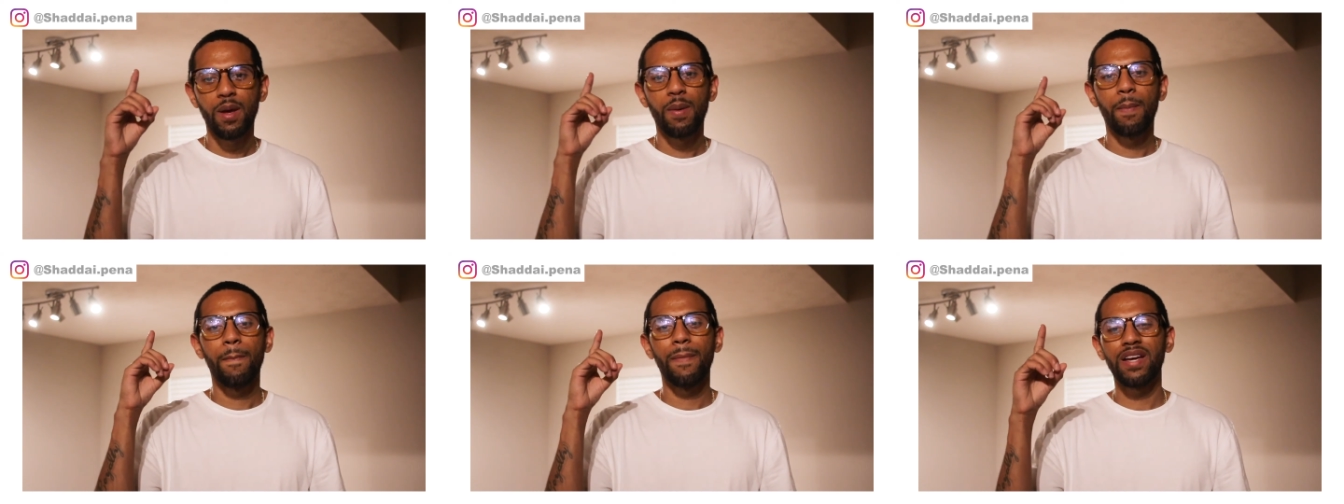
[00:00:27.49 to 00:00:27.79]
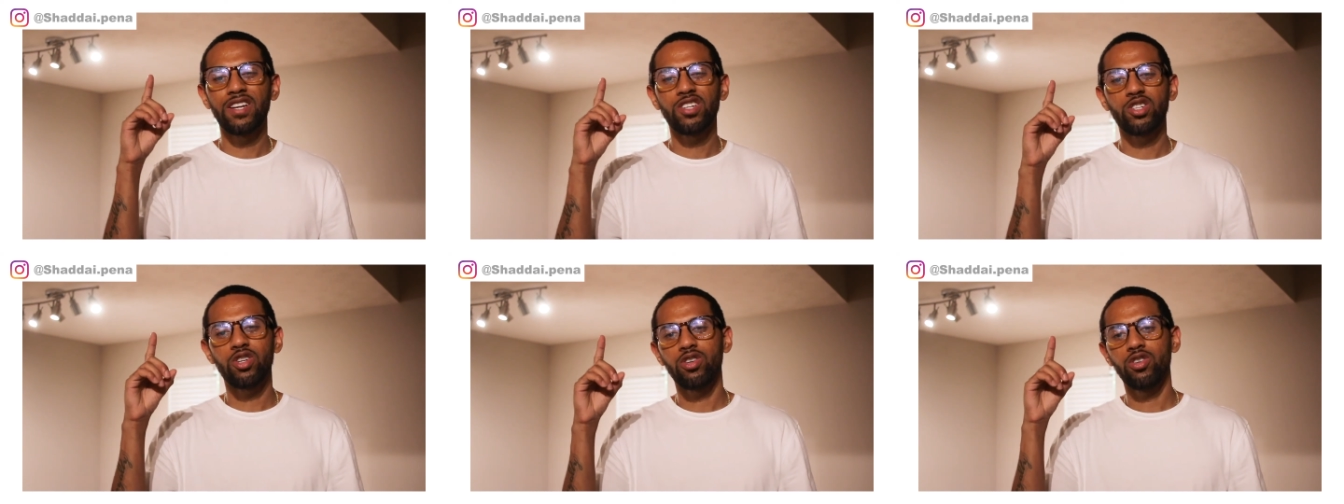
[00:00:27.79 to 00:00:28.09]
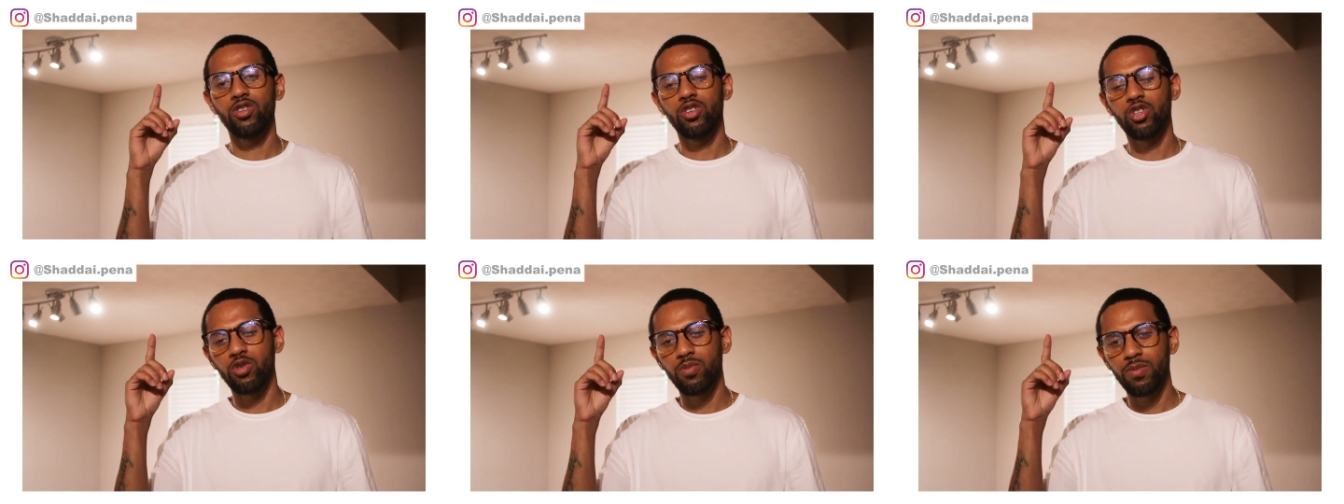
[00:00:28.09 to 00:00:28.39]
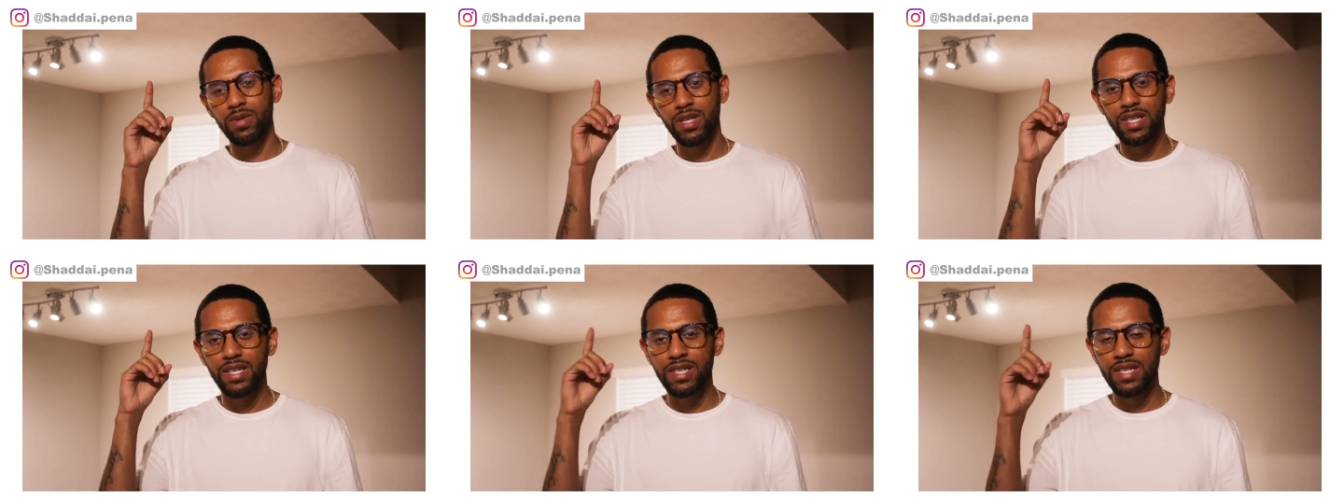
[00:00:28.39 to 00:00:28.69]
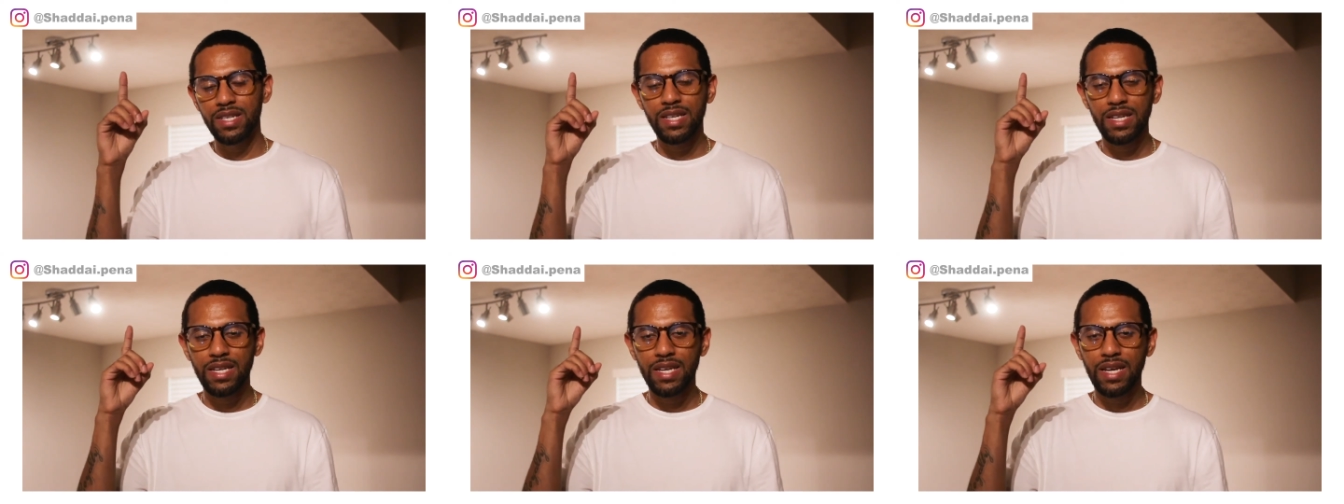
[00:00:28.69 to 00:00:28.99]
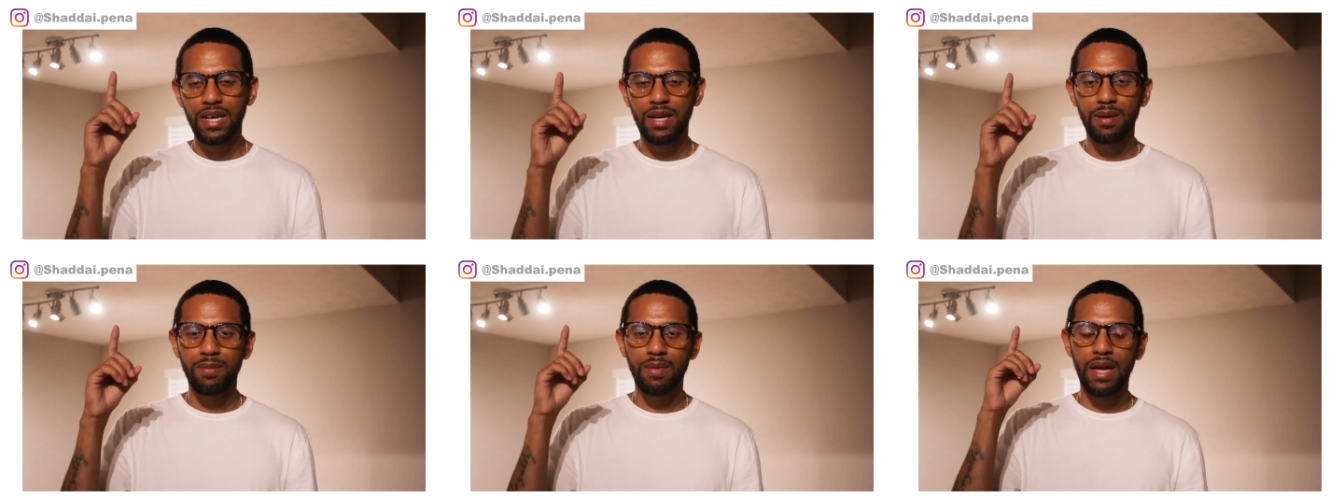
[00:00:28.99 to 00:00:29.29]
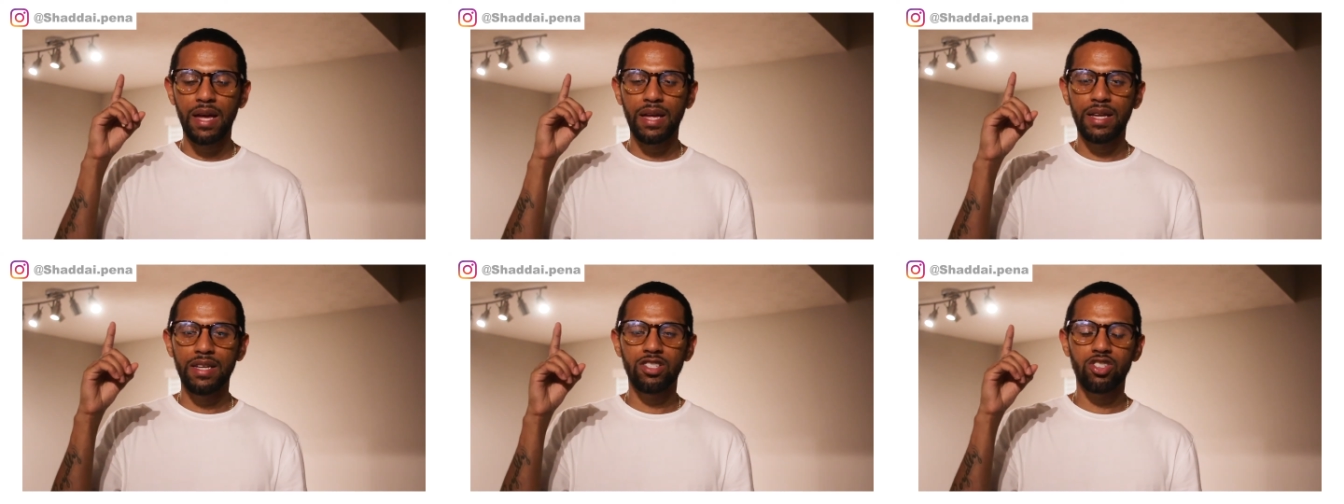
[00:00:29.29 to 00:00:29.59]
make sure you shoot me a DM
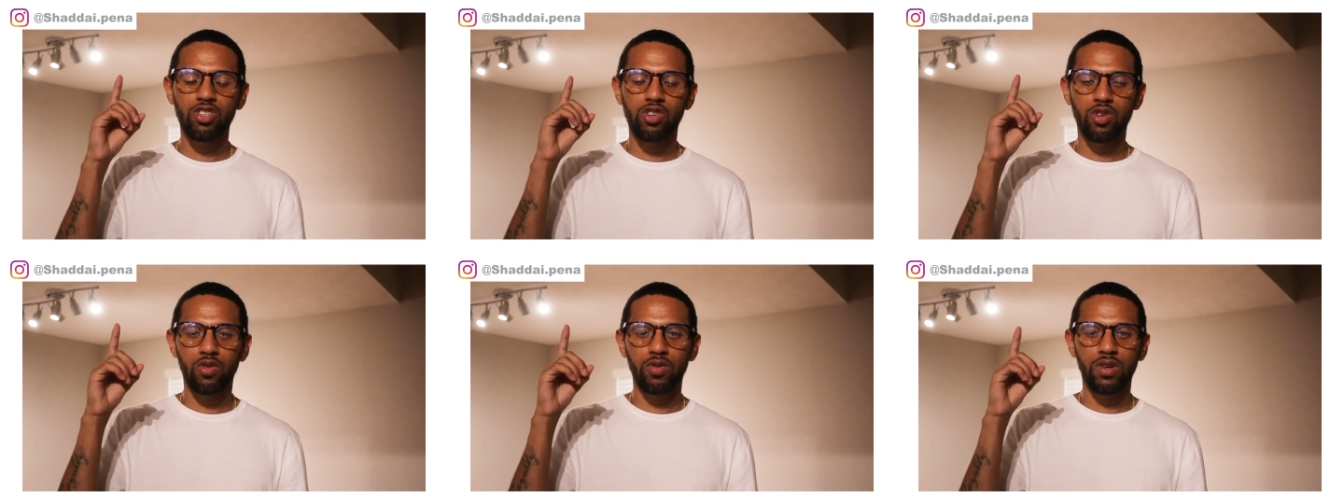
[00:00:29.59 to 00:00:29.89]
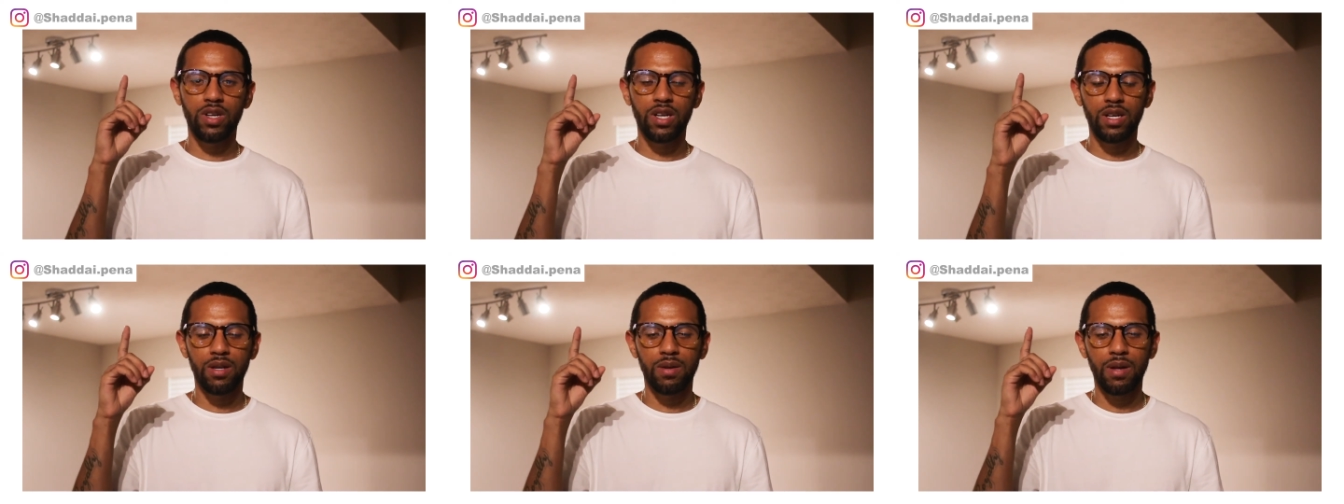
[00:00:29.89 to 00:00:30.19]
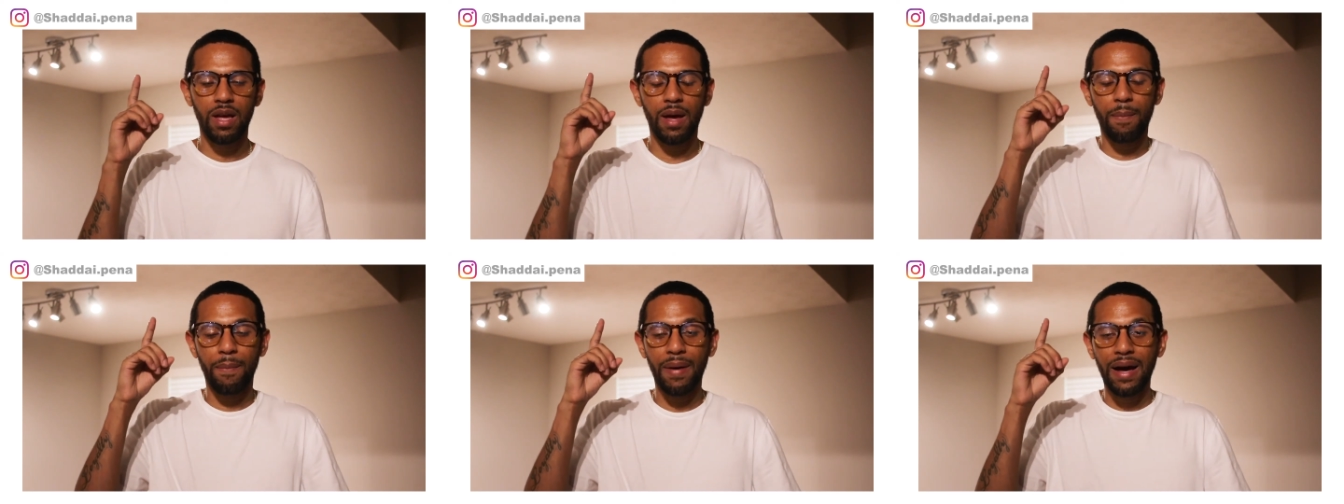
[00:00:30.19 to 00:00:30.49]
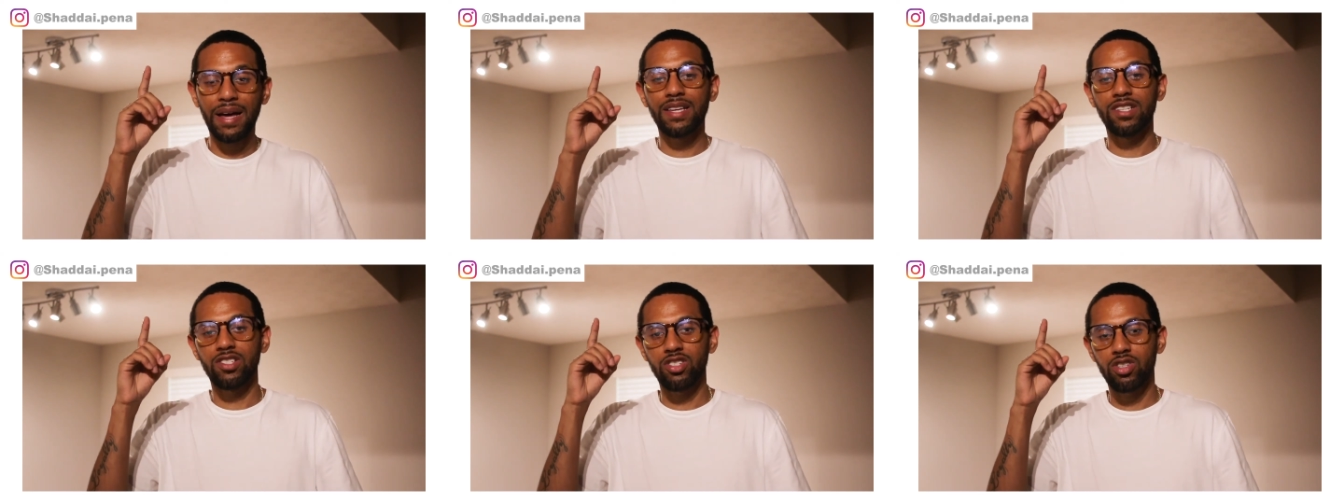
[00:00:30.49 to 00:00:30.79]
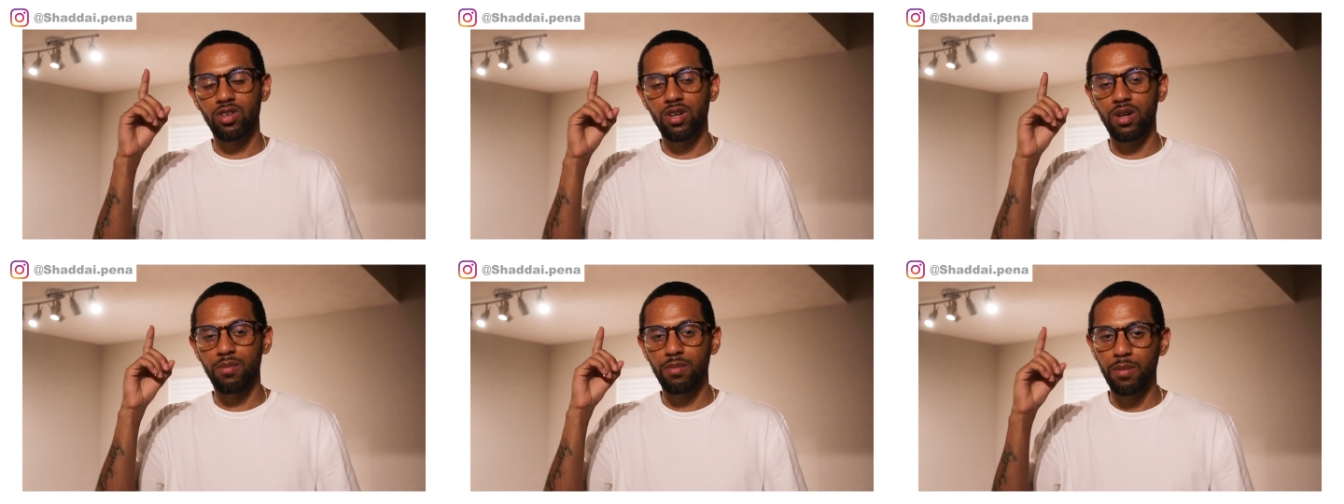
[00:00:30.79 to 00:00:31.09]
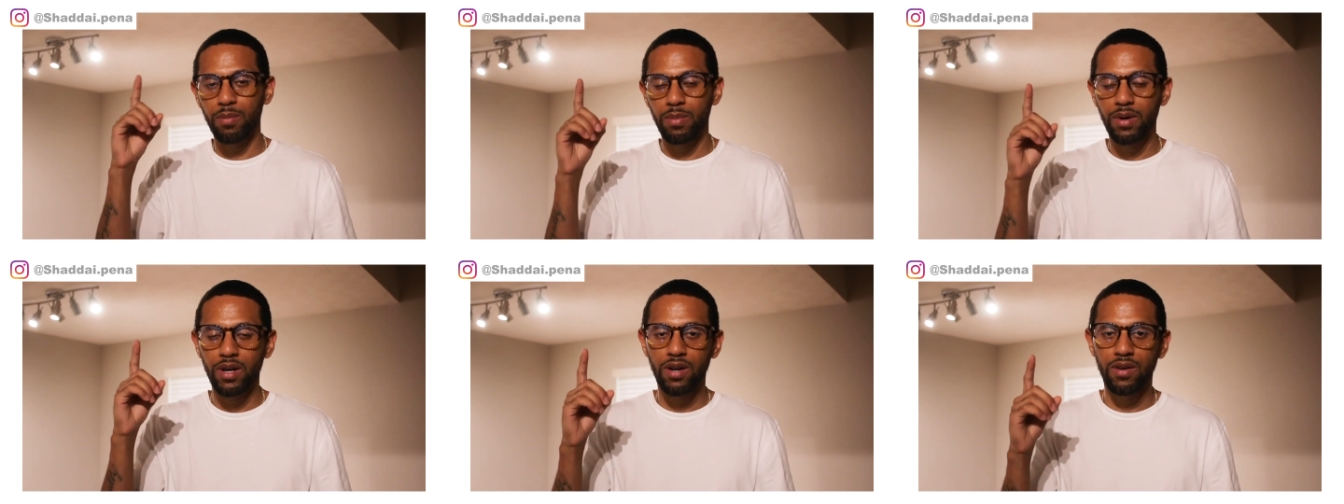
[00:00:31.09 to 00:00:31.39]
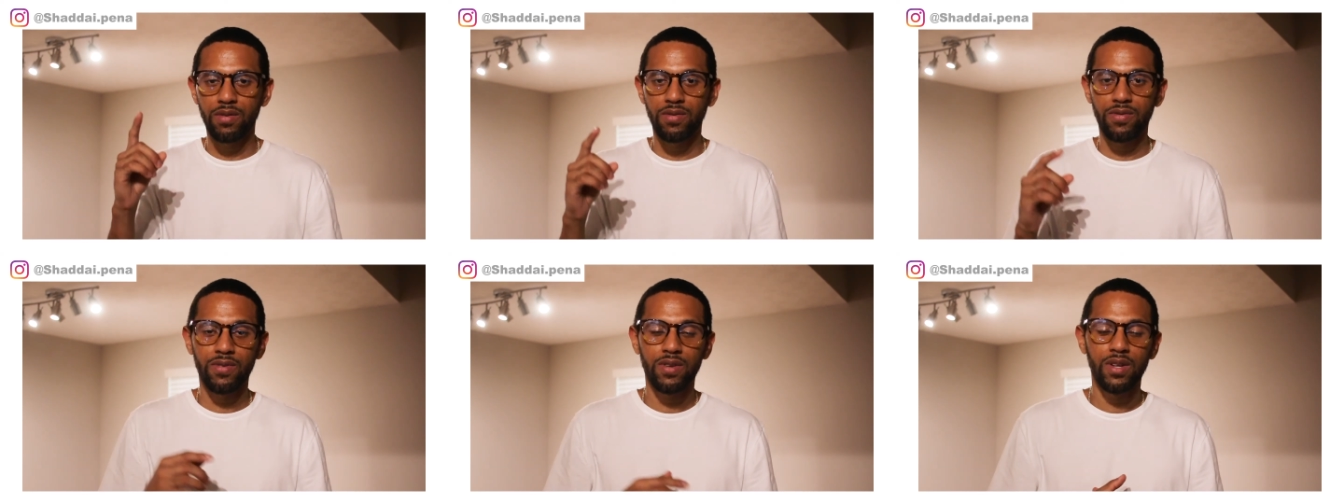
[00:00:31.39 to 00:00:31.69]
at Instagram, at my Instagram
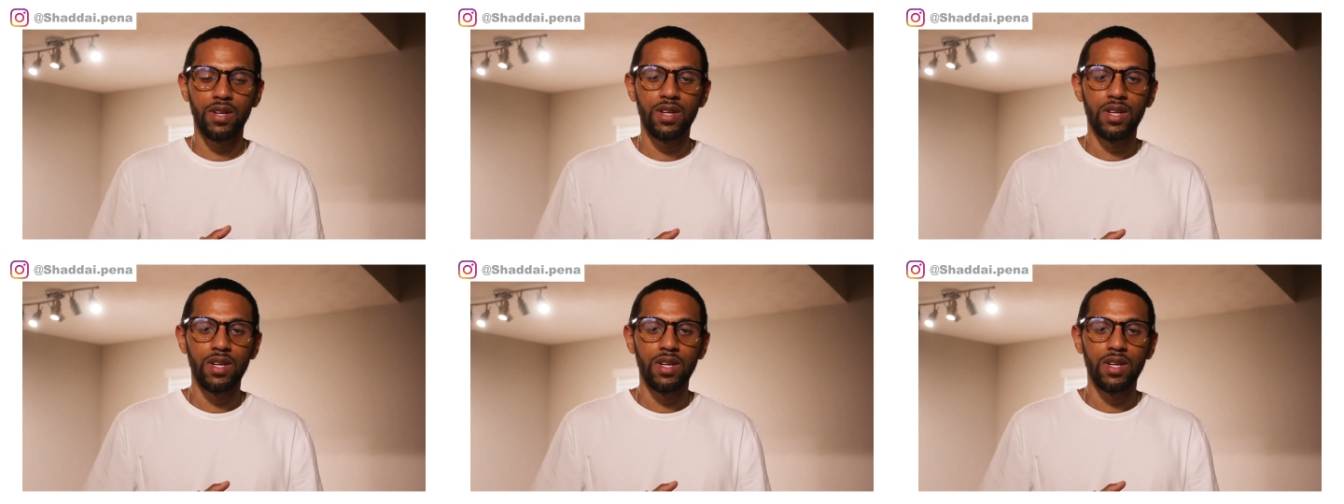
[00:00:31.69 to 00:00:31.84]
above,